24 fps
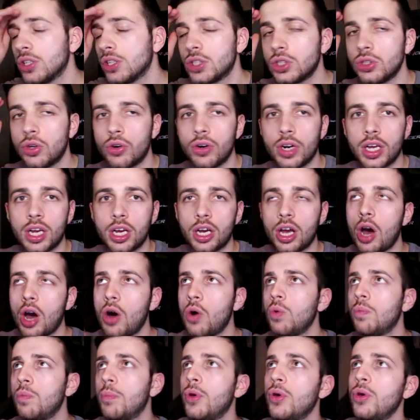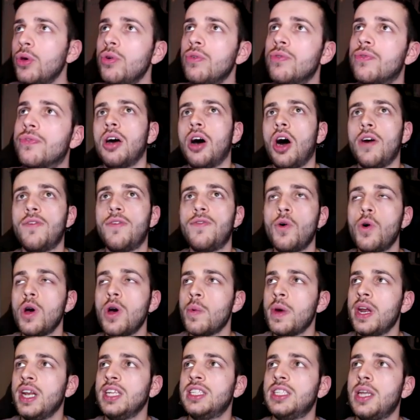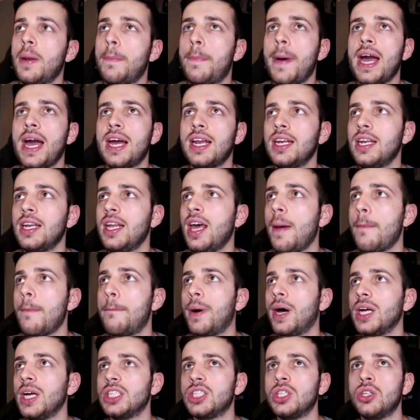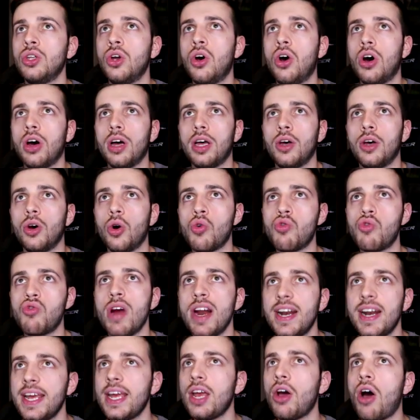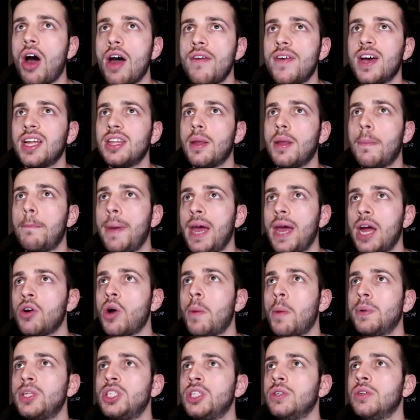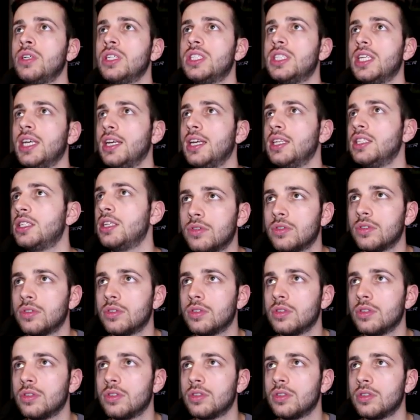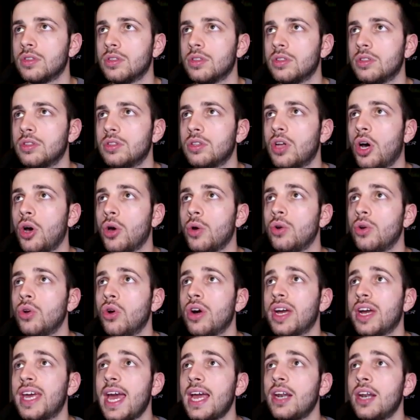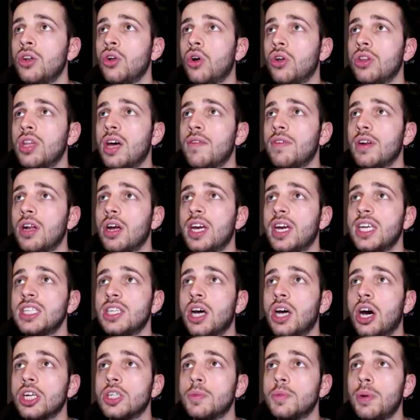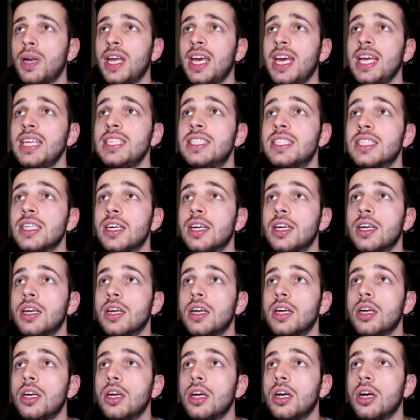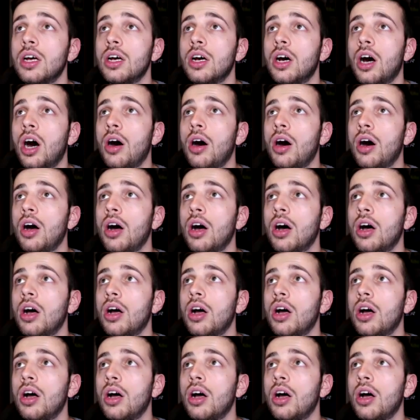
I saw the goal move. I thought it went into the back of the net, but it's not. Already, I've had the better opportunities. No, not again. Not another lucky touch. Please. Oh